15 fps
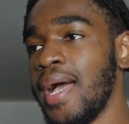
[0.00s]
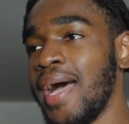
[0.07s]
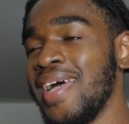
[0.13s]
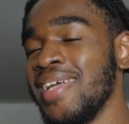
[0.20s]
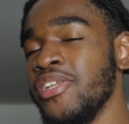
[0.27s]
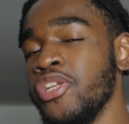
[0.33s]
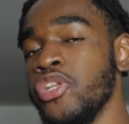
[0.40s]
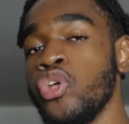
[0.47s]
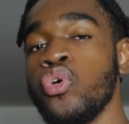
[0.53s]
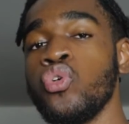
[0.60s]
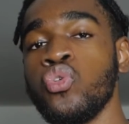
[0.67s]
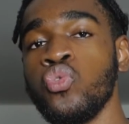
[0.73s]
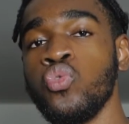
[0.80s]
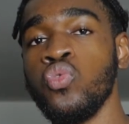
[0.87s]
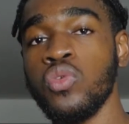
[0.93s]
I
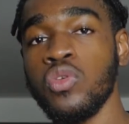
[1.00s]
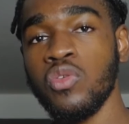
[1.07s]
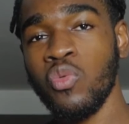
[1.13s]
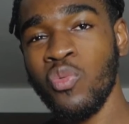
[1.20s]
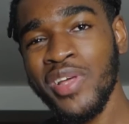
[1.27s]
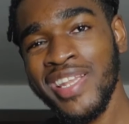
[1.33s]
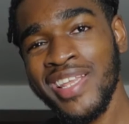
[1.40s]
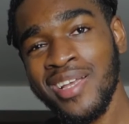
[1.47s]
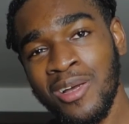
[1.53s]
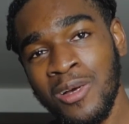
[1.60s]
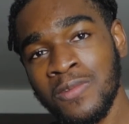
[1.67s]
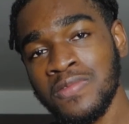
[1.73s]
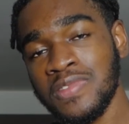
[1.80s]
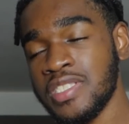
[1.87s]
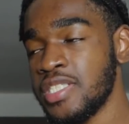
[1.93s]
know when it
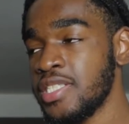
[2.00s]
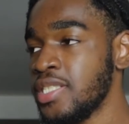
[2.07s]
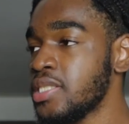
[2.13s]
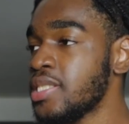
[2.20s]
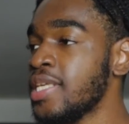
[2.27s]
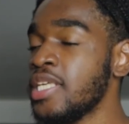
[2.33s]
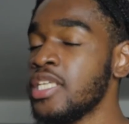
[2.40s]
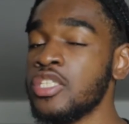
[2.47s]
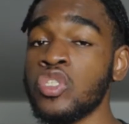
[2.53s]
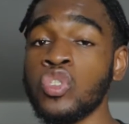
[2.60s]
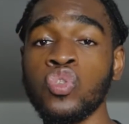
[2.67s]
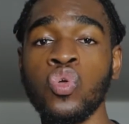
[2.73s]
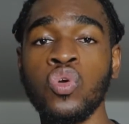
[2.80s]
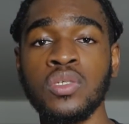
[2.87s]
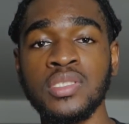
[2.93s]
comes to this, it is
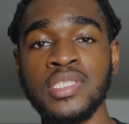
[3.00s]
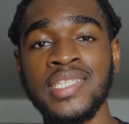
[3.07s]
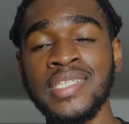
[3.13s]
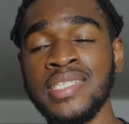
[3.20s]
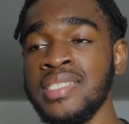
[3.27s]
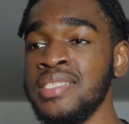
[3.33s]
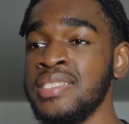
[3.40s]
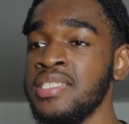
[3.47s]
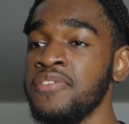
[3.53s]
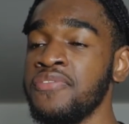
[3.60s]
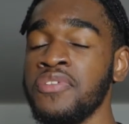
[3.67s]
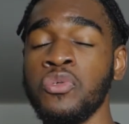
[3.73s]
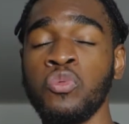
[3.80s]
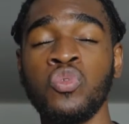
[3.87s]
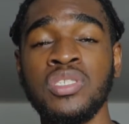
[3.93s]
not easy.
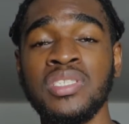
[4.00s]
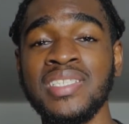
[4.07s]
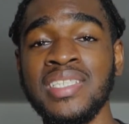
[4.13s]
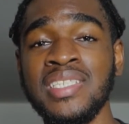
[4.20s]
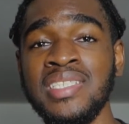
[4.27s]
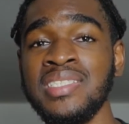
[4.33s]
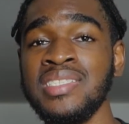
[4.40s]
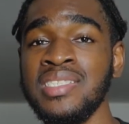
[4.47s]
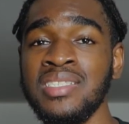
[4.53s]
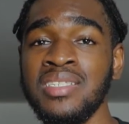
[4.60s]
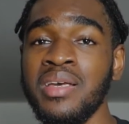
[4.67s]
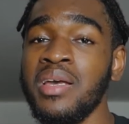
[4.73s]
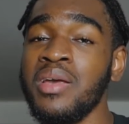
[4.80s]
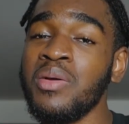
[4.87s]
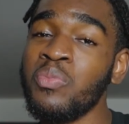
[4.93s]
If it was easy,
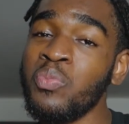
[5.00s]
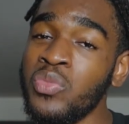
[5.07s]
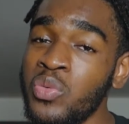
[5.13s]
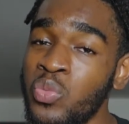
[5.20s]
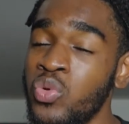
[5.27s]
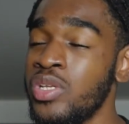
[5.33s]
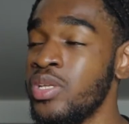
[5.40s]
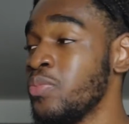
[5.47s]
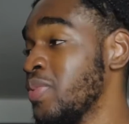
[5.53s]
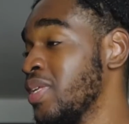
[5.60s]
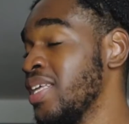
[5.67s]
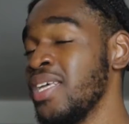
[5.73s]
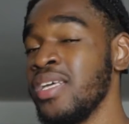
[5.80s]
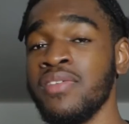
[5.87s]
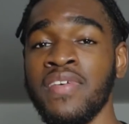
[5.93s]
we wouldn't be
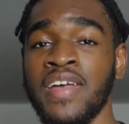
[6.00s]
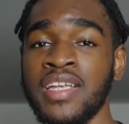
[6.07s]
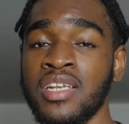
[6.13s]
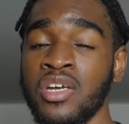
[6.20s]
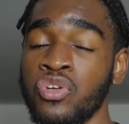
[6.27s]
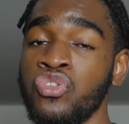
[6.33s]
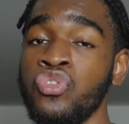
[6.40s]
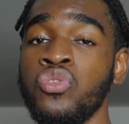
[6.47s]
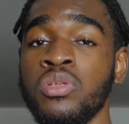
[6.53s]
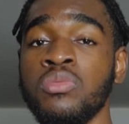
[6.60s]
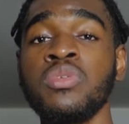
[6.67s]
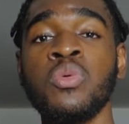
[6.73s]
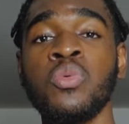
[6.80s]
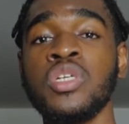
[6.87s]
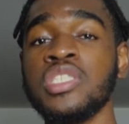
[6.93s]
here right now. You
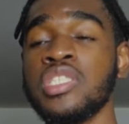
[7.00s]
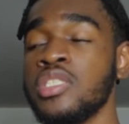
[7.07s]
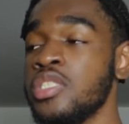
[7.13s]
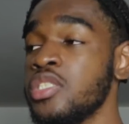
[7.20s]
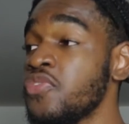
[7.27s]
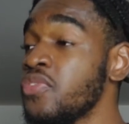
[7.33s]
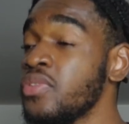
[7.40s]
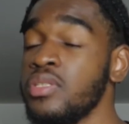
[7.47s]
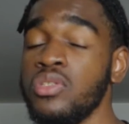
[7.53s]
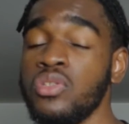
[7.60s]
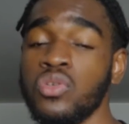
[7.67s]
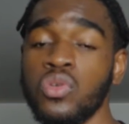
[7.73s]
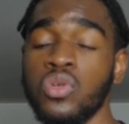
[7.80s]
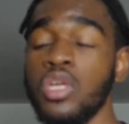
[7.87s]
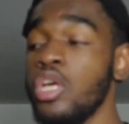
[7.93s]
wouldn't be watching this
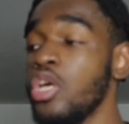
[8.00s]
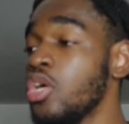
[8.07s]
video.